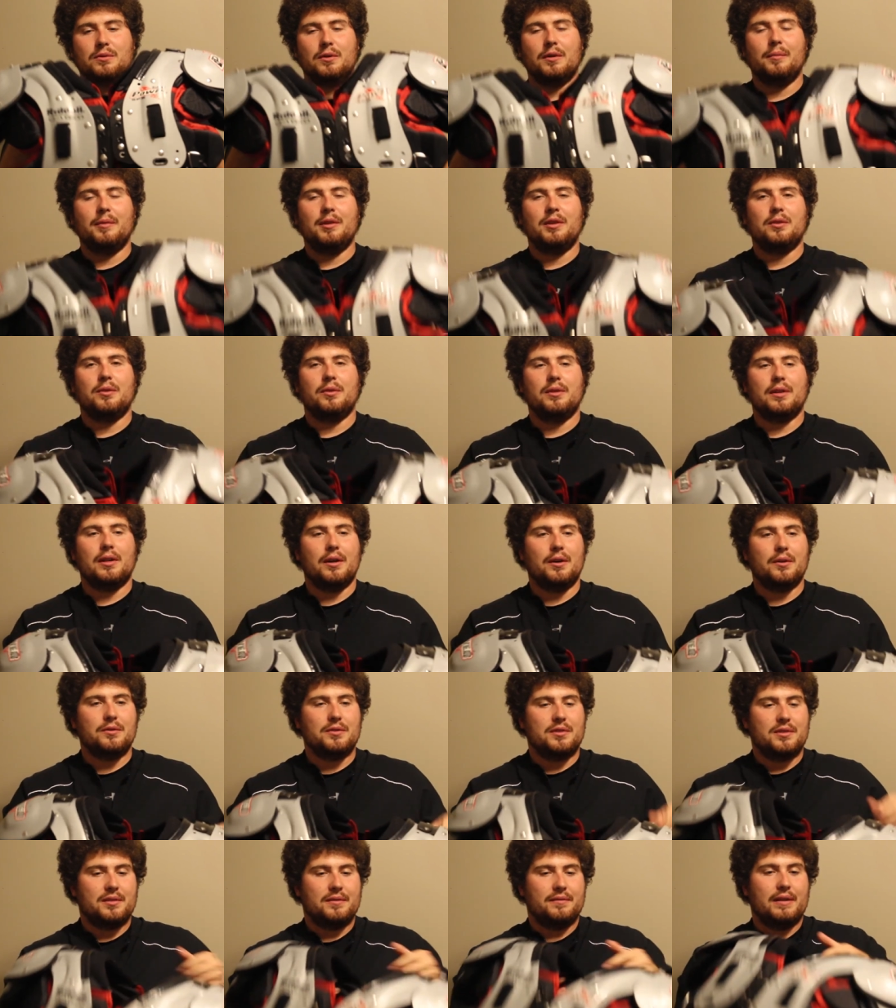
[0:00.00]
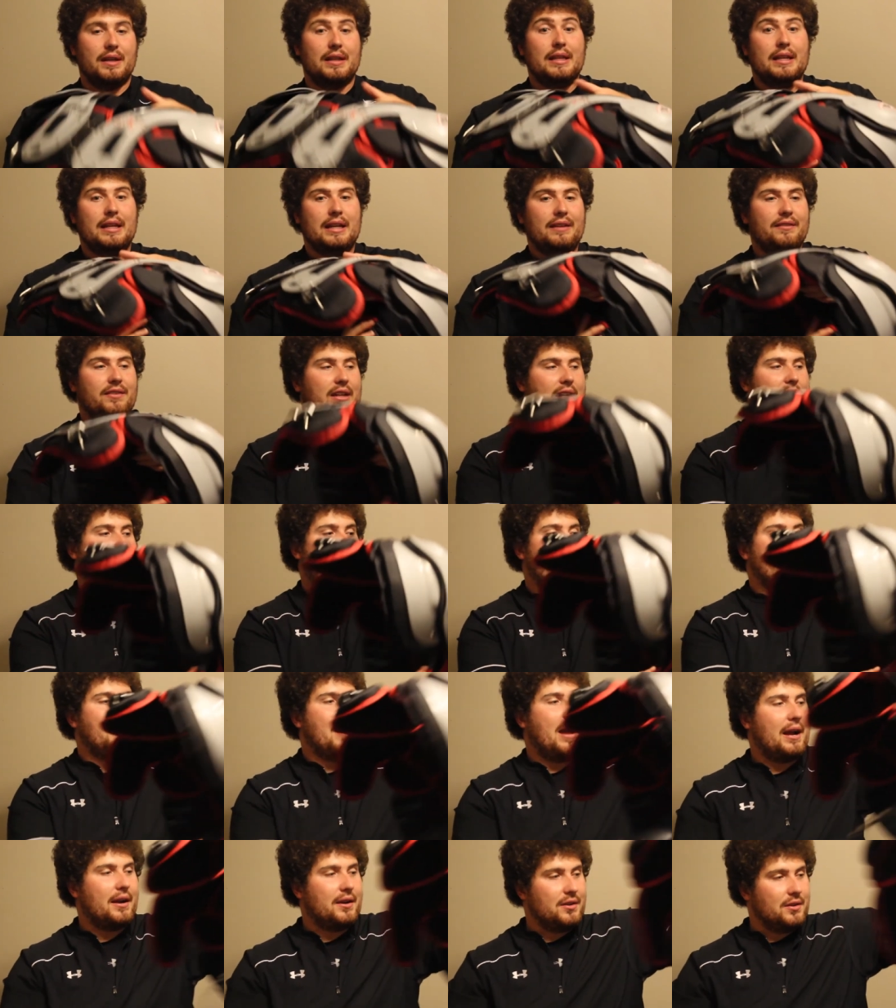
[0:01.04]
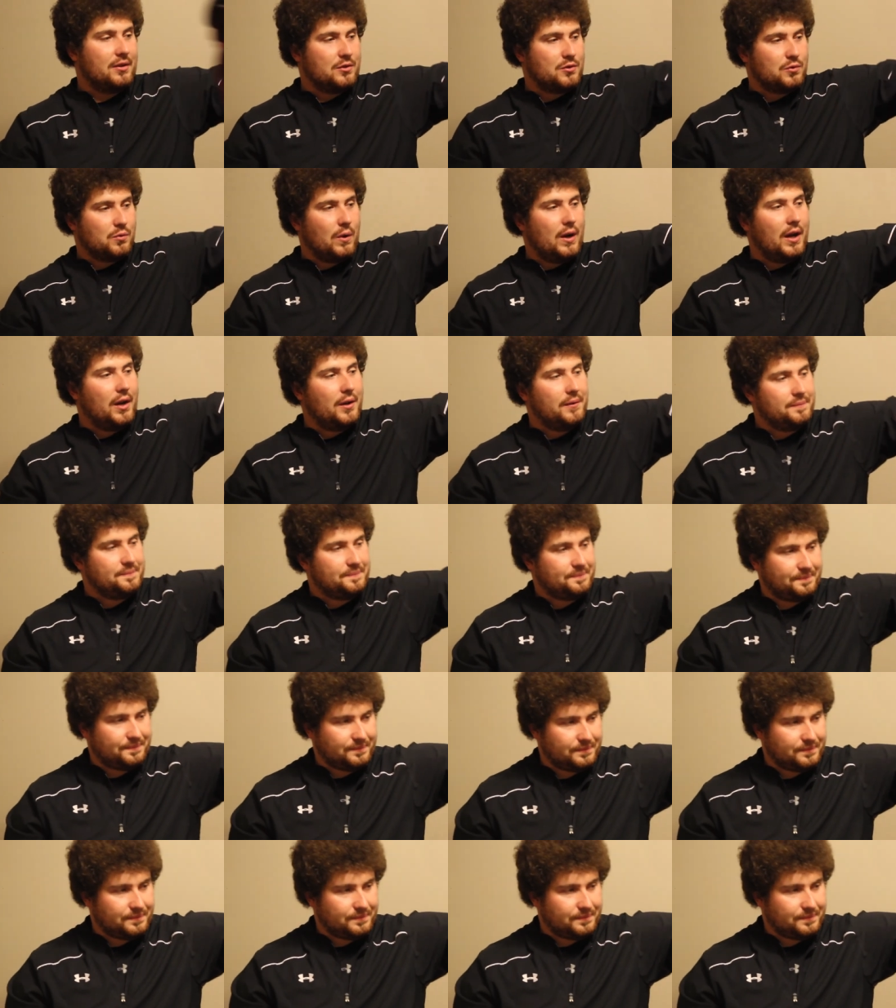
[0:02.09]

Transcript: We're going to be doing those, and then even linebacker as well.